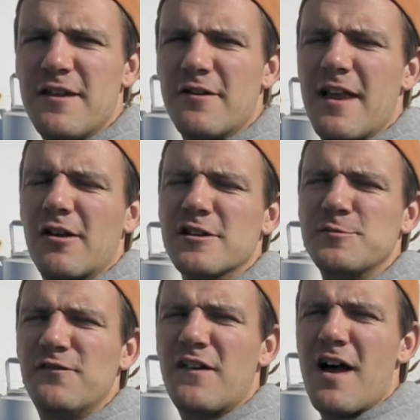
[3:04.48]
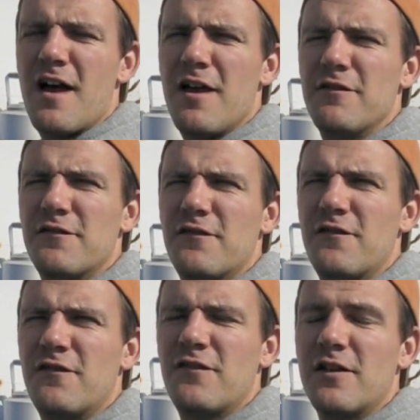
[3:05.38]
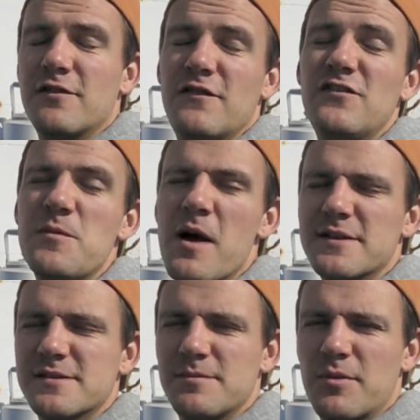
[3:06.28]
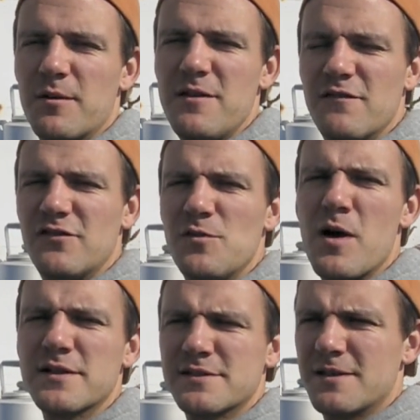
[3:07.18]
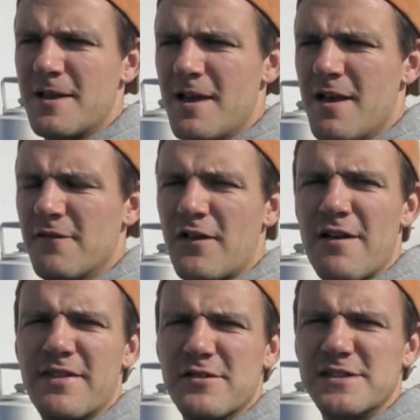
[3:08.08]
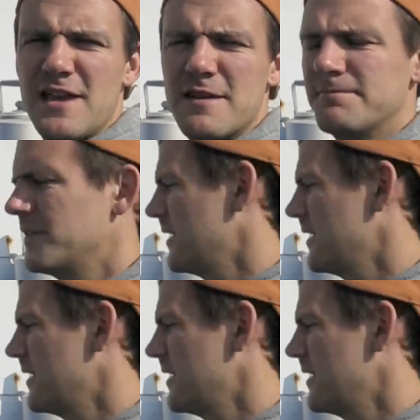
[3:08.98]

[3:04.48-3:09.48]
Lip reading: the internet. It cost me 50 bucks, 5,000 yen.